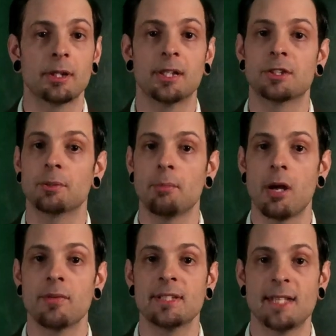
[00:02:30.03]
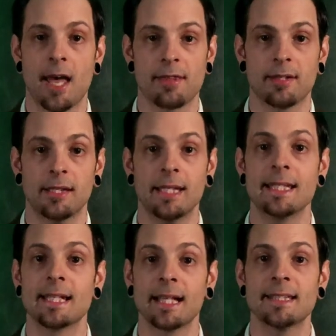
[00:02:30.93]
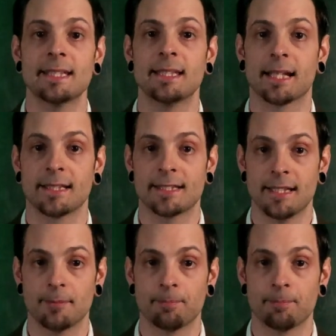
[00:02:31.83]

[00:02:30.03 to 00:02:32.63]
until Mary's death in 1919.